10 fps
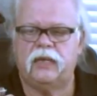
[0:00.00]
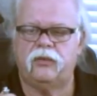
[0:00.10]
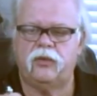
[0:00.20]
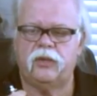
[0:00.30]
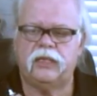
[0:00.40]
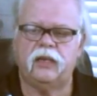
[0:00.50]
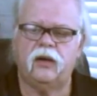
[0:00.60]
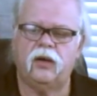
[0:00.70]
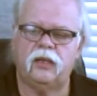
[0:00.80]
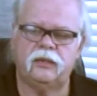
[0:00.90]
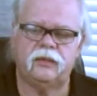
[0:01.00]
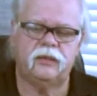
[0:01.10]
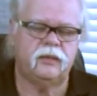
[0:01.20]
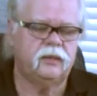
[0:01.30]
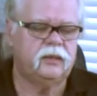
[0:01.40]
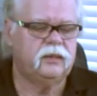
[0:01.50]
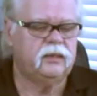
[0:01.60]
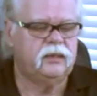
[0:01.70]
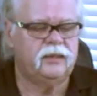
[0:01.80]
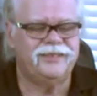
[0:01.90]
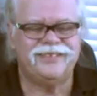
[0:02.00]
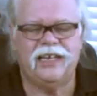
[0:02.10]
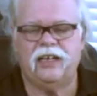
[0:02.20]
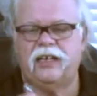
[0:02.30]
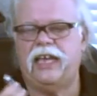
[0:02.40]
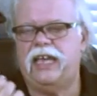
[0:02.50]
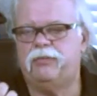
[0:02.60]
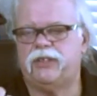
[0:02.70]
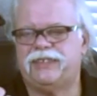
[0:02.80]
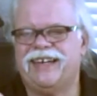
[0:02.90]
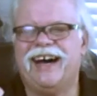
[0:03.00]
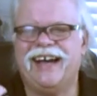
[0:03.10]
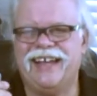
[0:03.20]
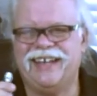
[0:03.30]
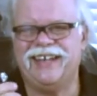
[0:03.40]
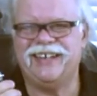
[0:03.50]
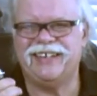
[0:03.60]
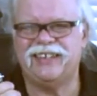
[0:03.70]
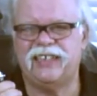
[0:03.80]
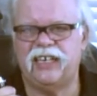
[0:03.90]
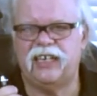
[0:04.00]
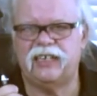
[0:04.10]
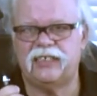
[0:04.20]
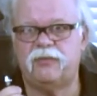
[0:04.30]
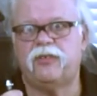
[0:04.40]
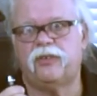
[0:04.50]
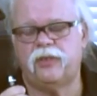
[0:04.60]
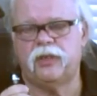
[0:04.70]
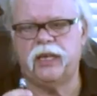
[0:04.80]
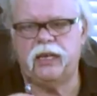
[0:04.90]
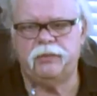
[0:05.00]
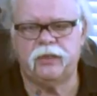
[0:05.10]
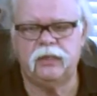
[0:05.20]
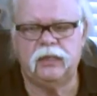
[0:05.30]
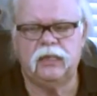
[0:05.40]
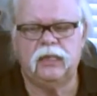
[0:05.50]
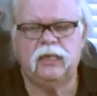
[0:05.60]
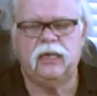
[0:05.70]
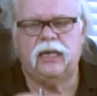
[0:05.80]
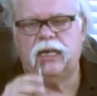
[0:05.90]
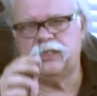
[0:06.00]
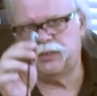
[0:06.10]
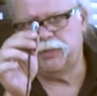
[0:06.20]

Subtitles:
don't know what they call it, it's like a cable tie kind of thing, except for real cable. And I just